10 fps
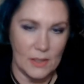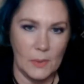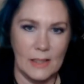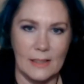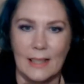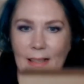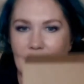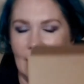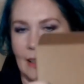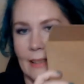what it says
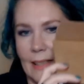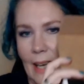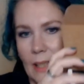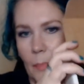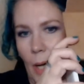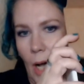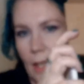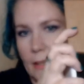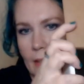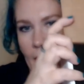inside the box. It